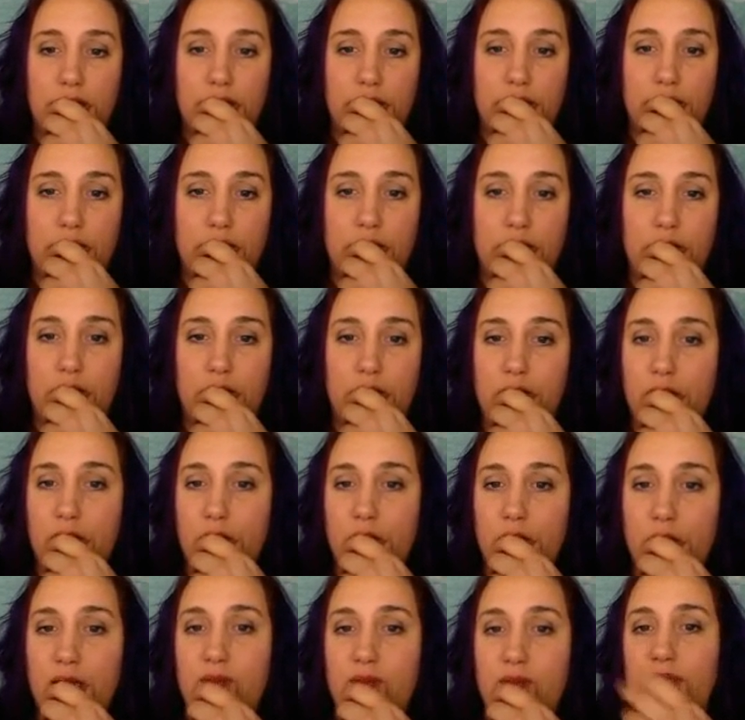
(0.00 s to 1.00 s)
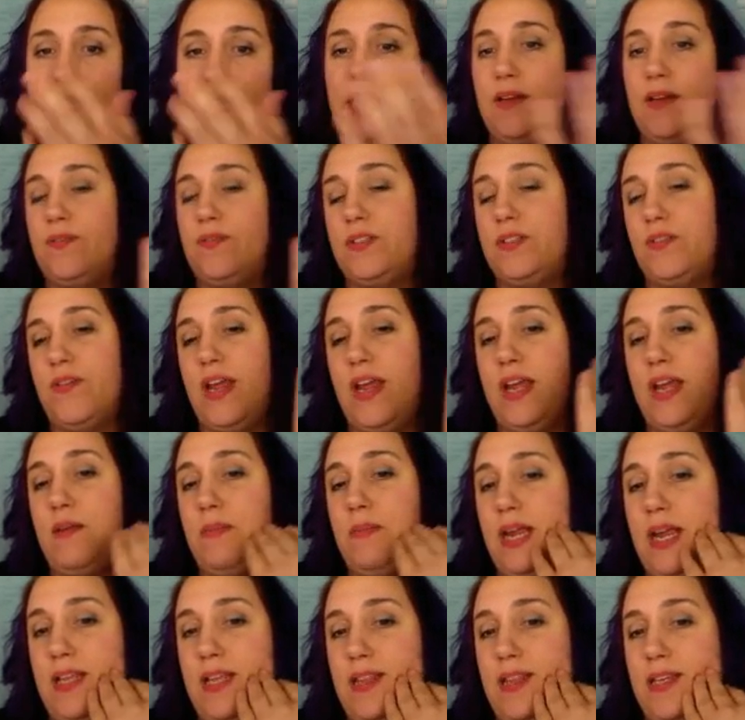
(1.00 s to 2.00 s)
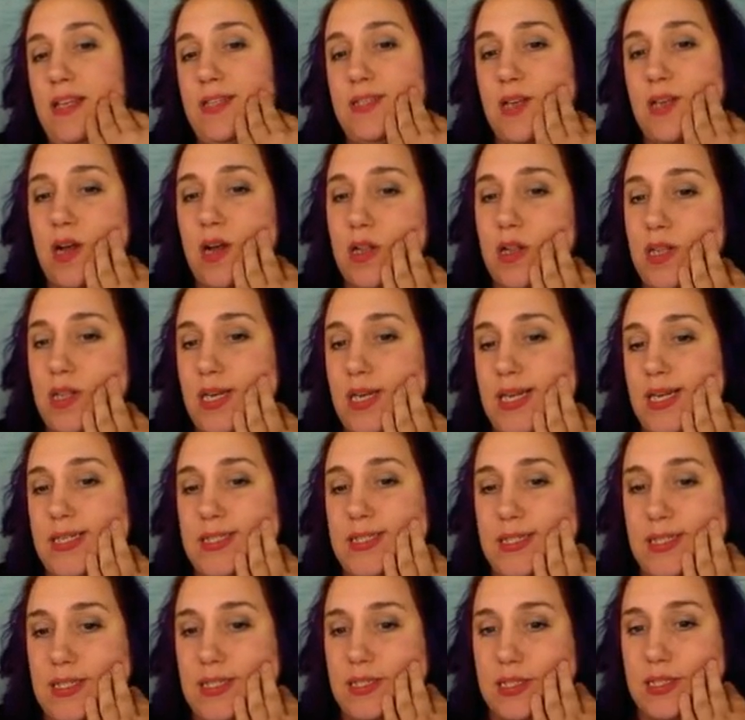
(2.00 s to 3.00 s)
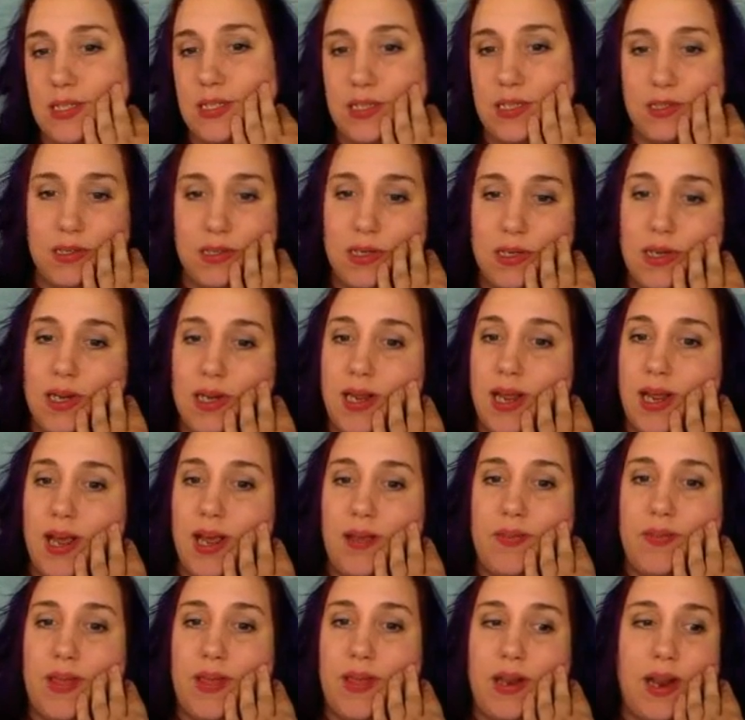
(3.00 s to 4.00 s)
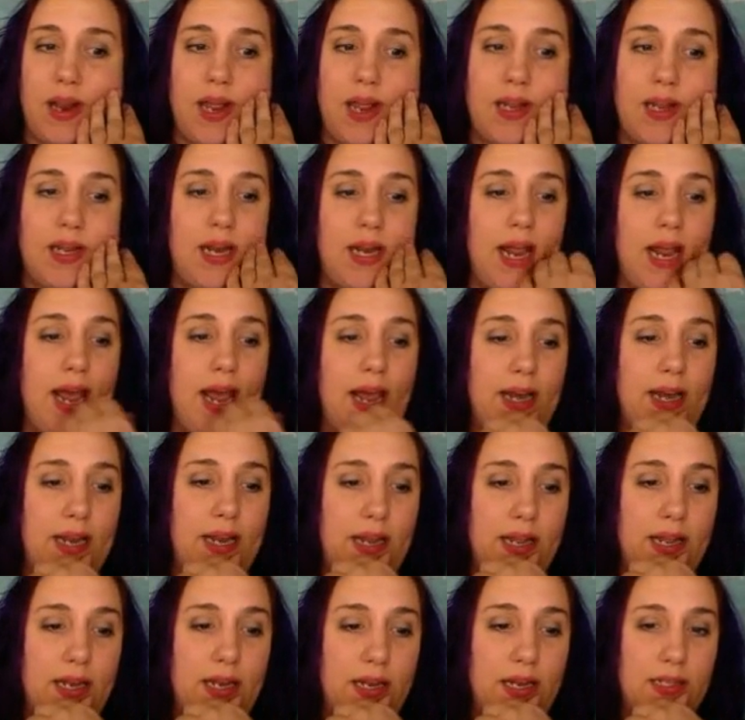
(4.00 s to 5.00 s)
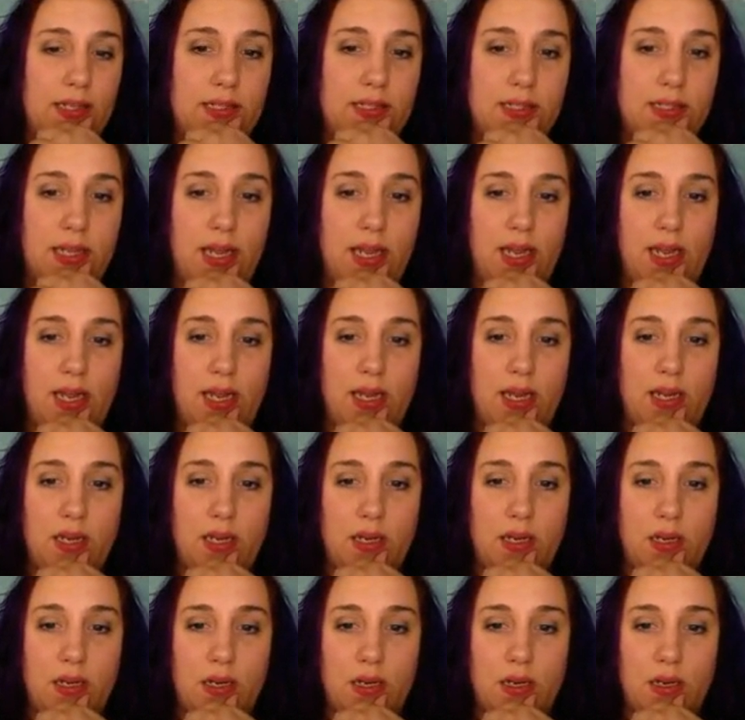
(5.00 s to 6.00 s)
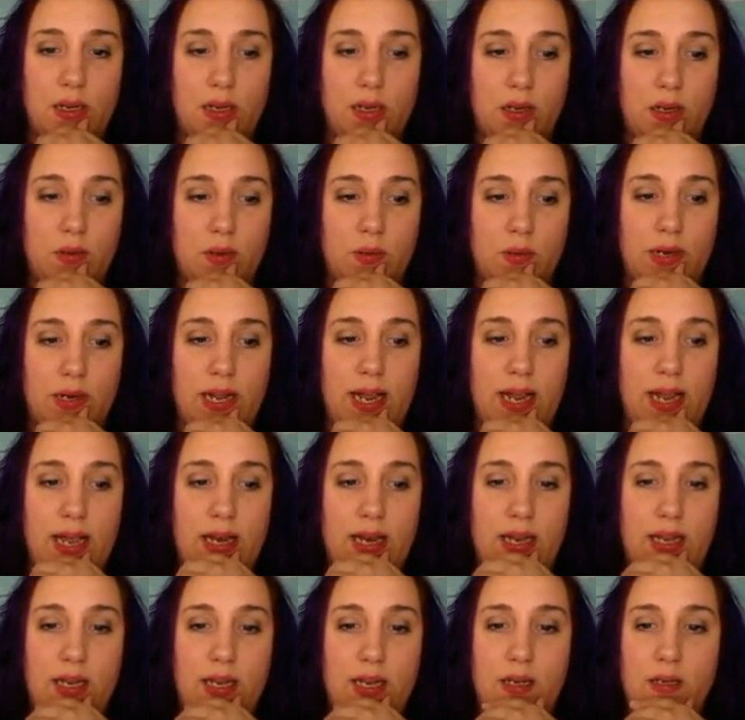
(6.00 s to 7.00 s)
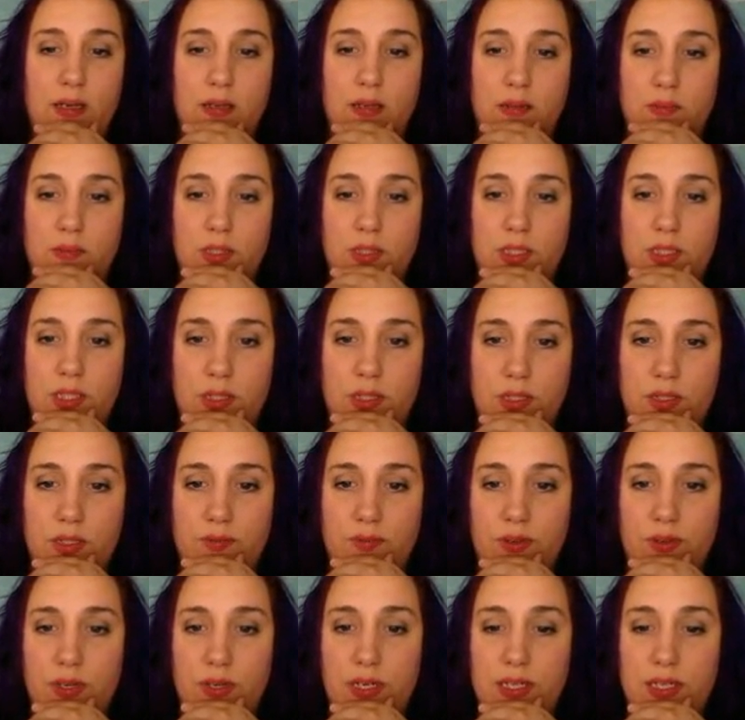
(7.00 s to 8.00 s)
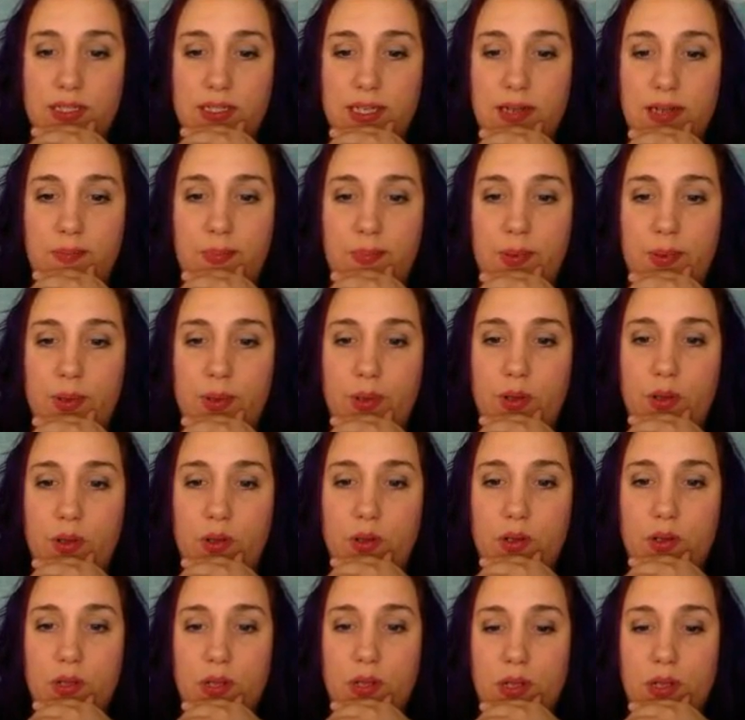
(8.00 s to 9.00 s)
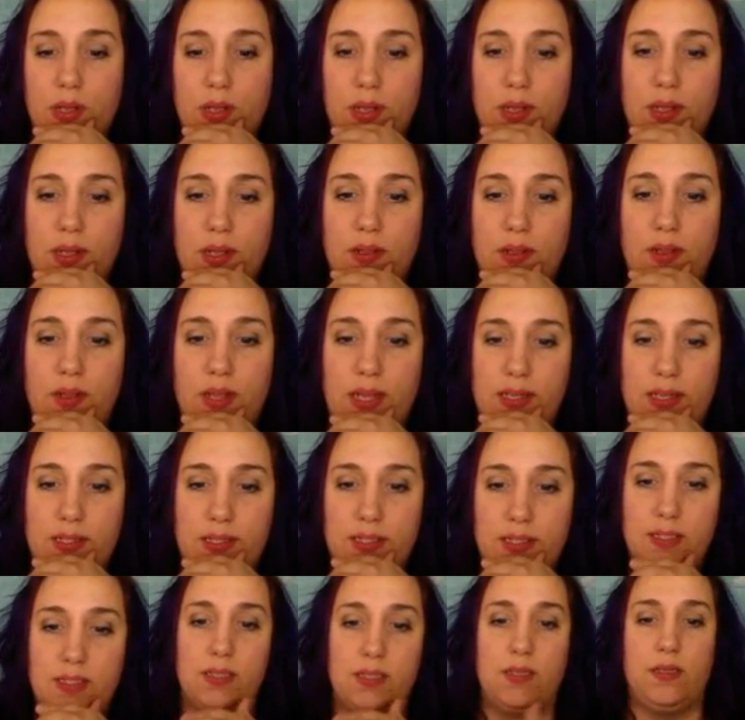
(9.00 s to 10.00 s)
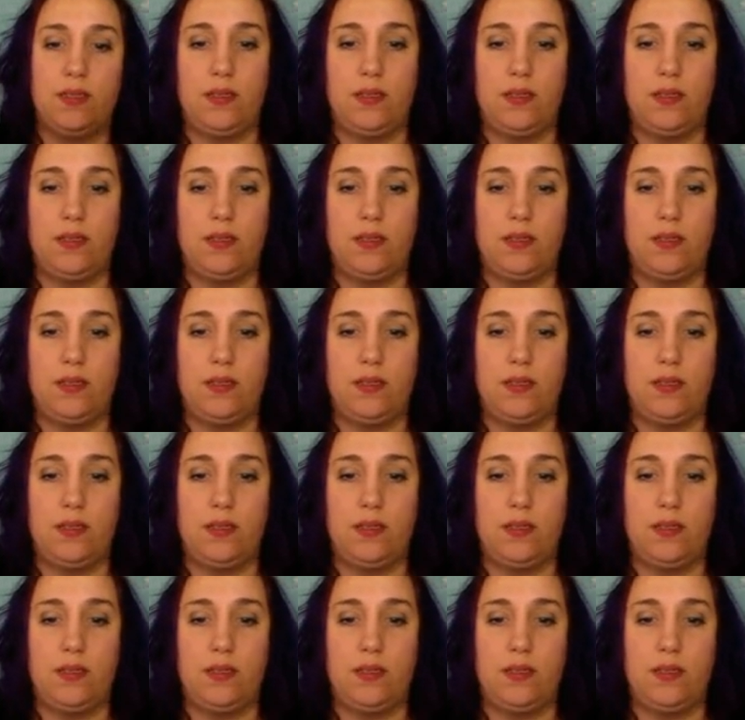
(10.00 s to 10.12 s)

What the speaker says: There you go. Give the gift of handmade this holiday season. And then I could add in, let's say, I want to add in, I'm just using for an example, this.